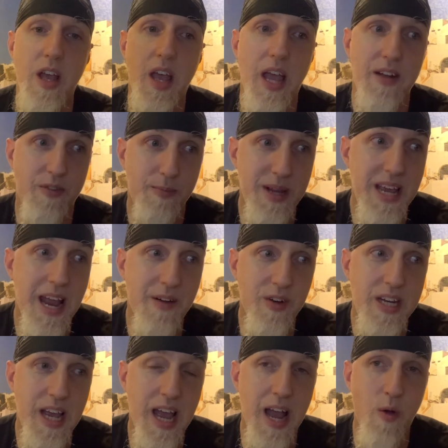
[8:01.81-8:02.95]
And for me, every
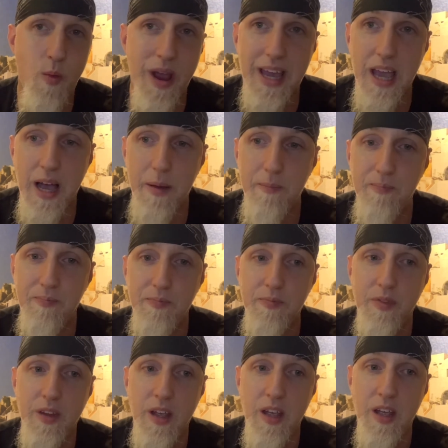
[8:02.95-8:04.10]
day I wake up,
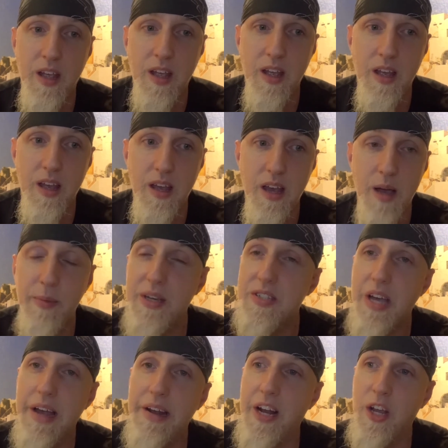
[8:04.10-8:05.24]
I'm excited.